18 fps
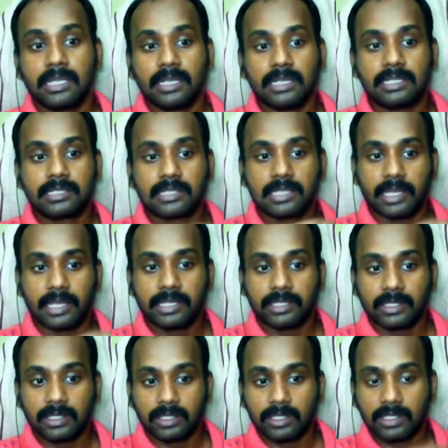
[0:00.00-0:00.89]
It's
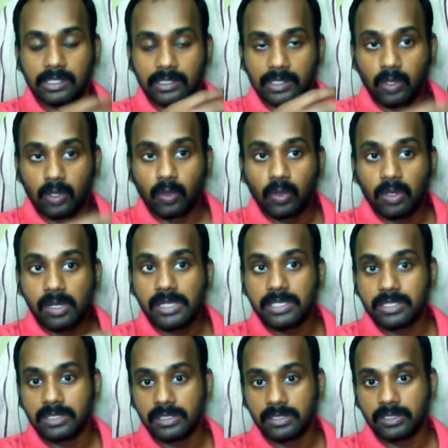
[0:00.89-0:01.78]
like a
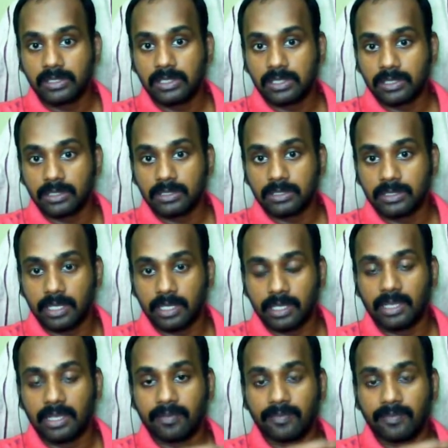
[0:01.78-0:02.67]
local search.
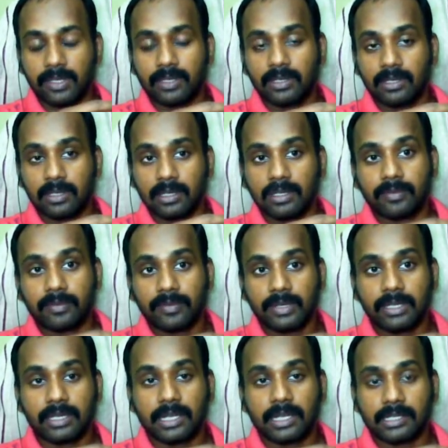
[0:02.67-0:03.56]
Say when
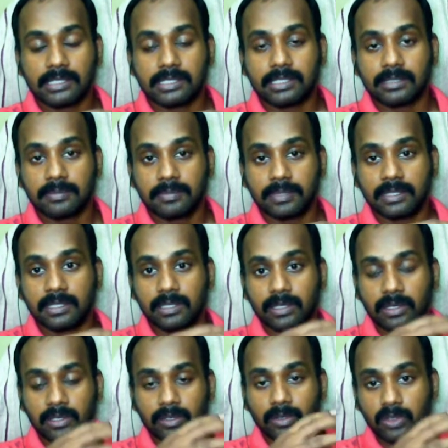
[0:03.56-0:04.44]
a customer
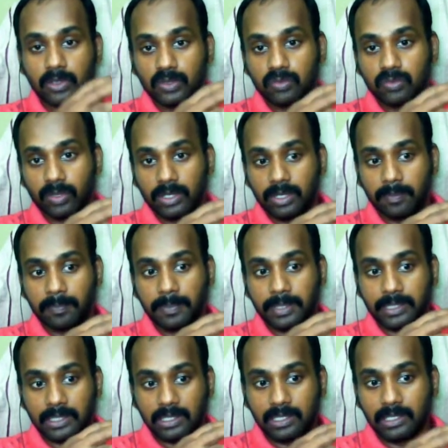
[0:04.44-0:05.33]
looks for a
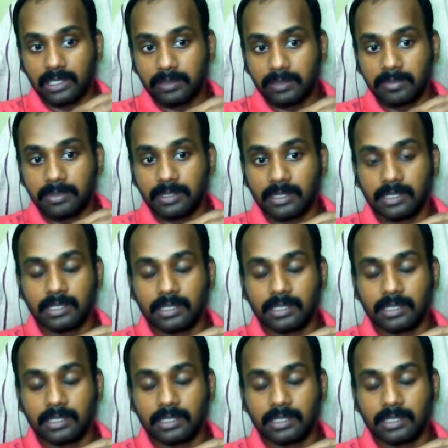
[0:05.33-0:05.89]
particular